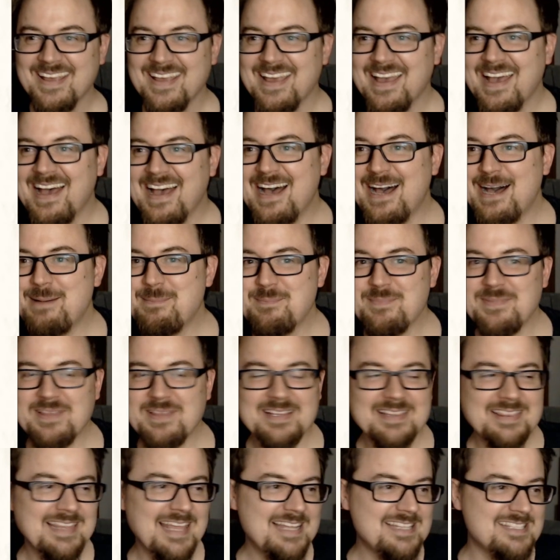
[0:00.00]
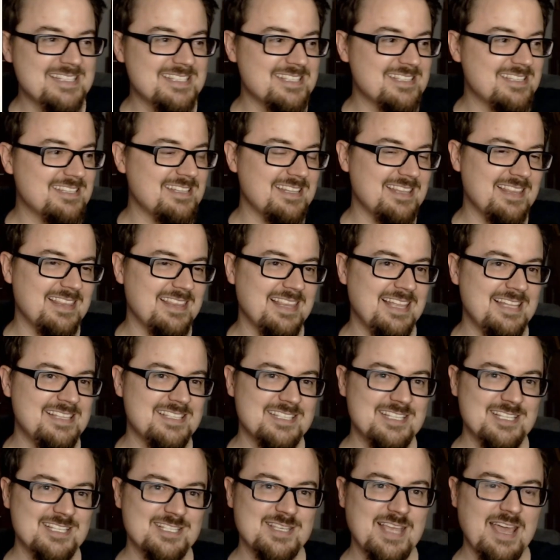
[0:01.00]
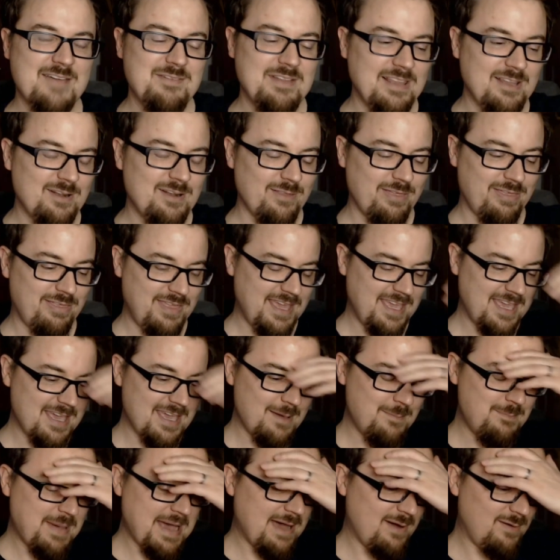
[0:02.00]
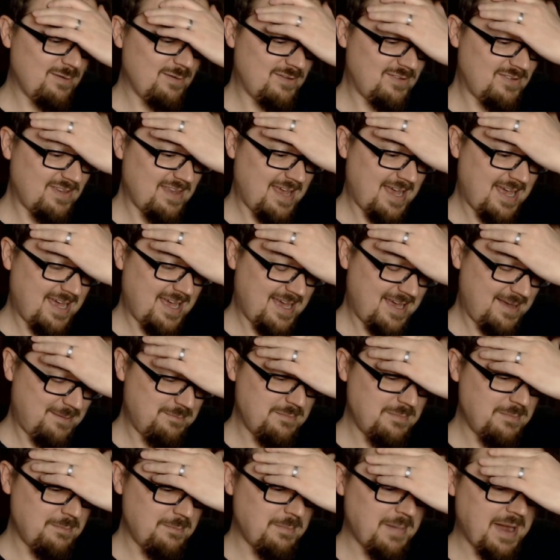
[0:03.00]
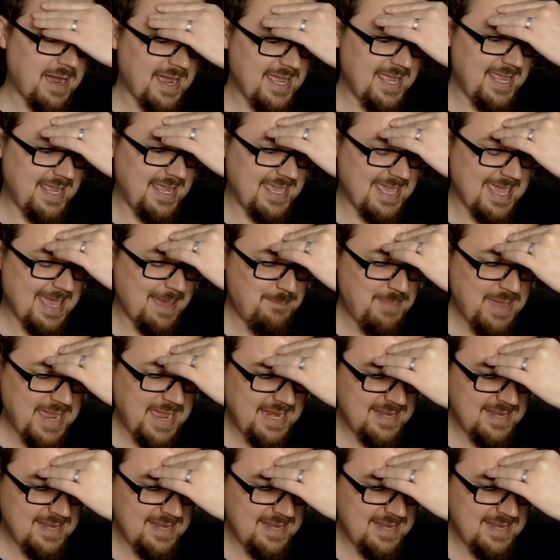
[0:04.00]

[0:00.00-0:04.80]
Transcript: Let's just have a little think about my campaign then